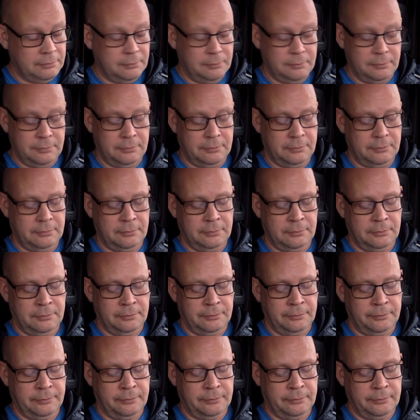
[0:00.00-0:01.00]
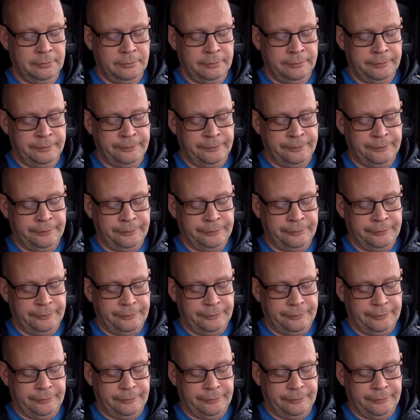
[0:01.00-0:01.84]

Nothing is said.